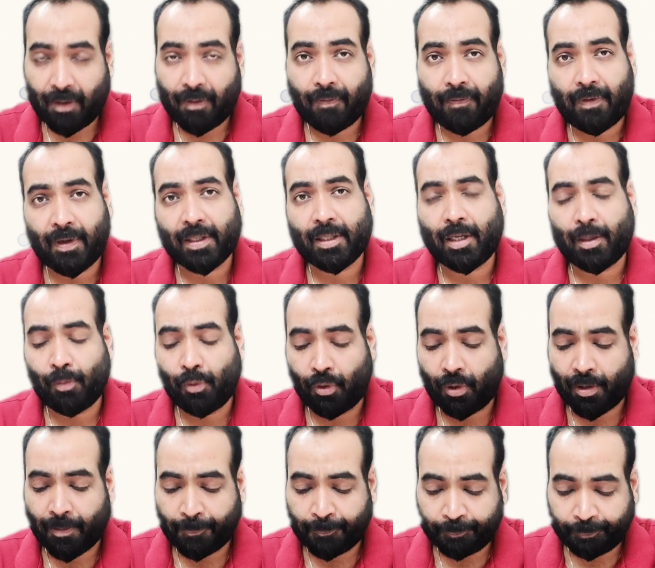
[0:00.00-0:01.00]

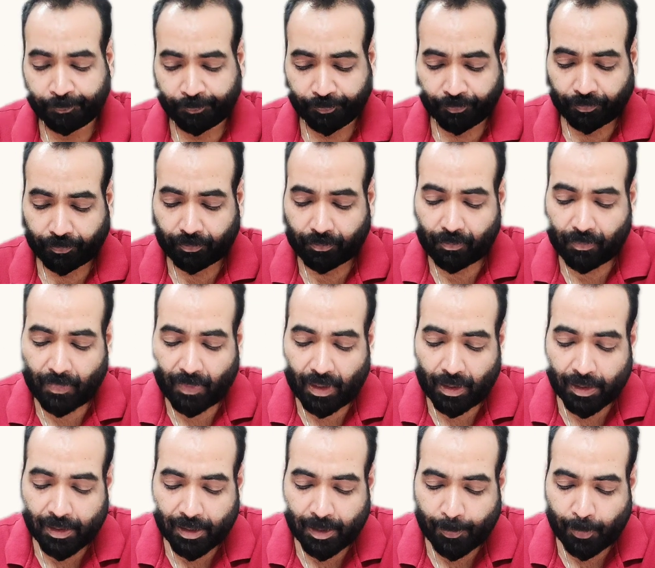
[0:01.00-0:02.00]
Furthermore,
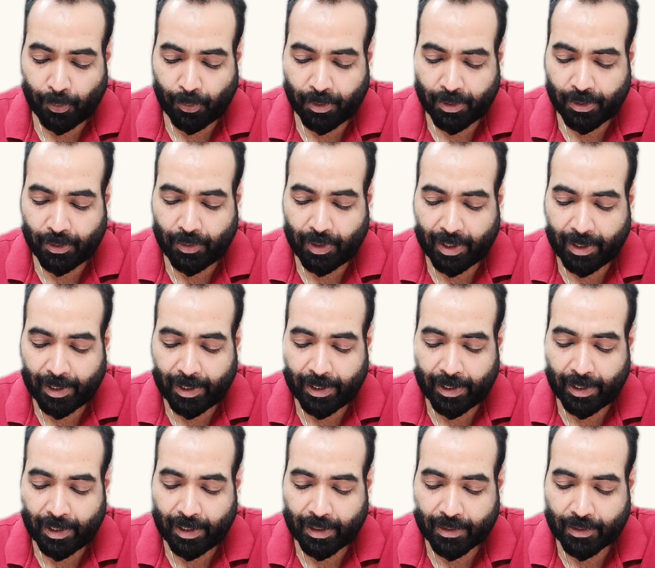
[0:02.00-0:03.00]
suppose you are
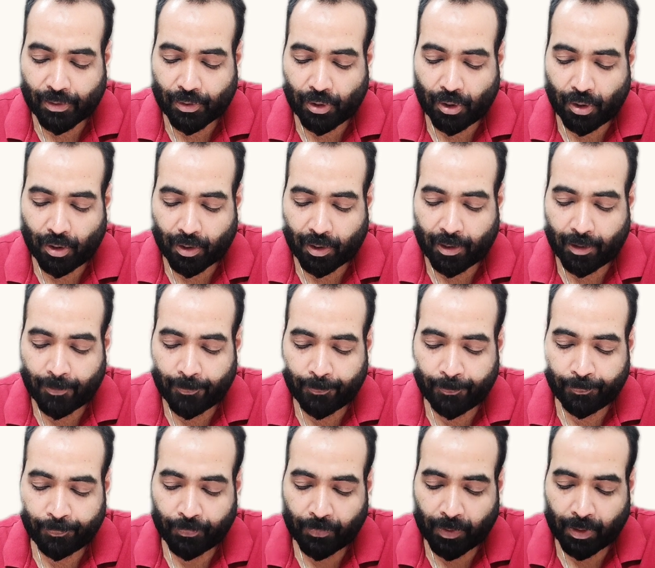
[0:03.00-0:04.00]
taking a stock
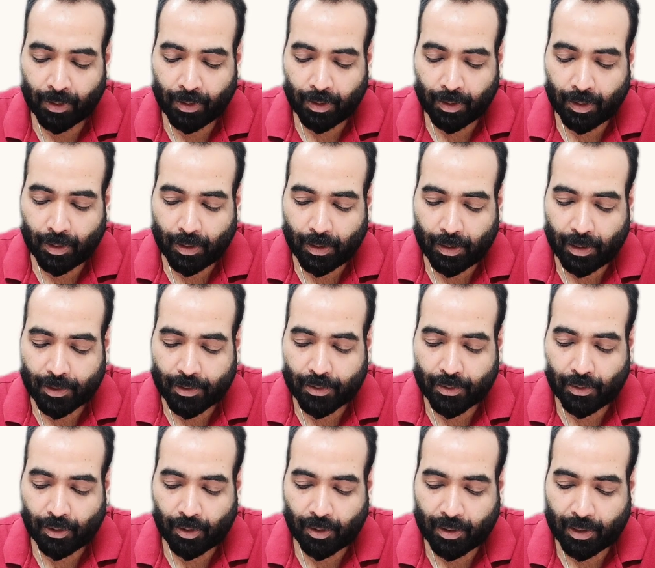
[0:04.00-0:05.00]

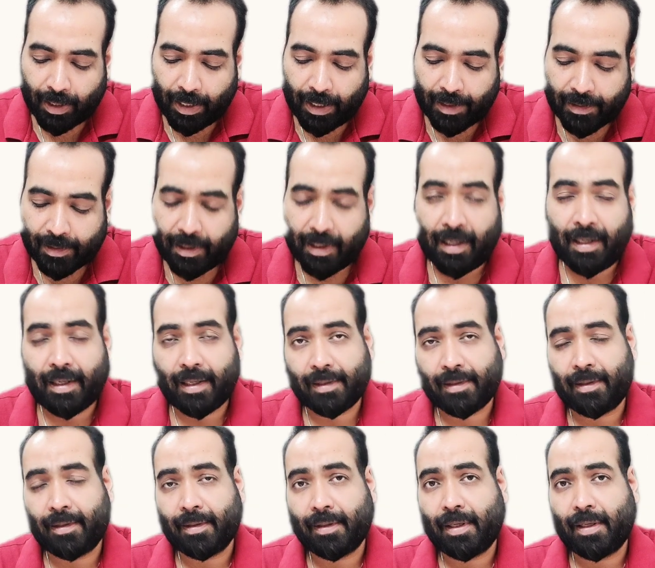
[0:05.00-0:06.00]
as current
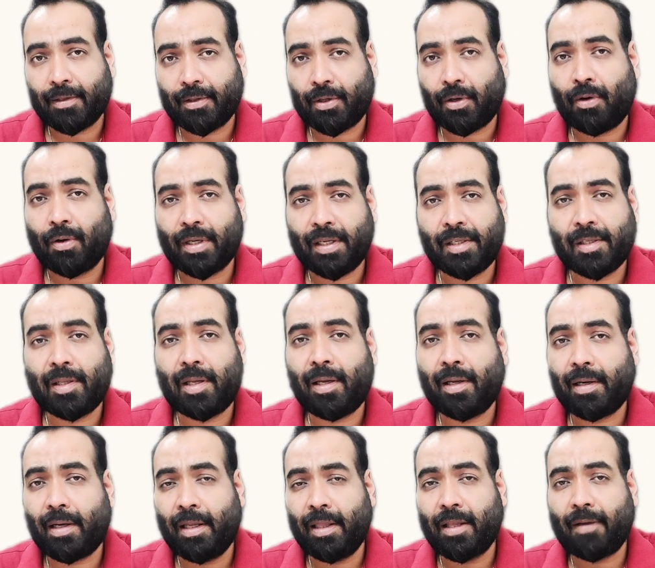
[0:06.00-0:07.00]
asset. A stock is
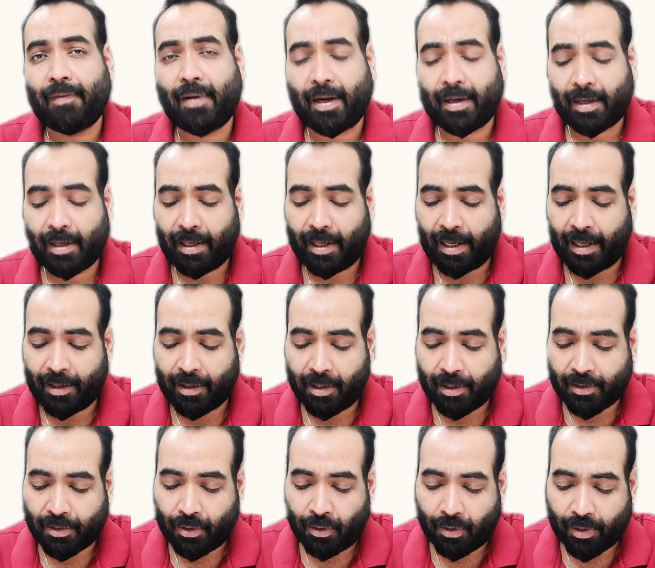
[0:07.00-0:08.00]
there in the factory and the
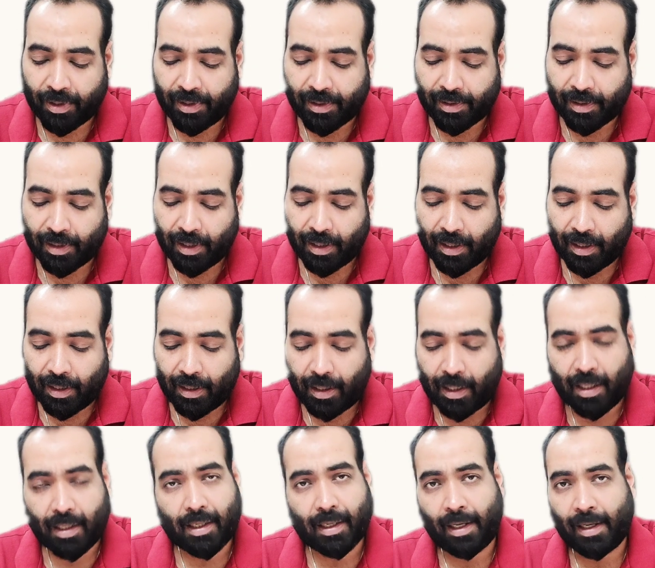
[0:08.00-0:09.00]
stock is
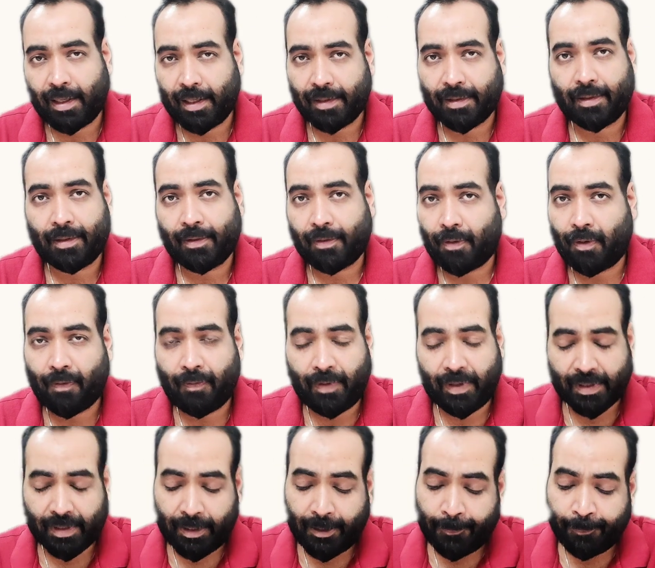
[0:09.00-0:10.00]
a current asset,
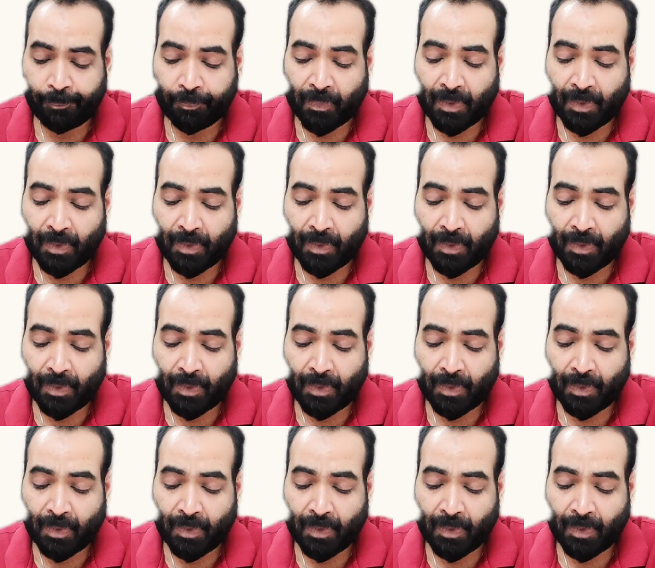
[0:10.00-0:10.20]
obviously.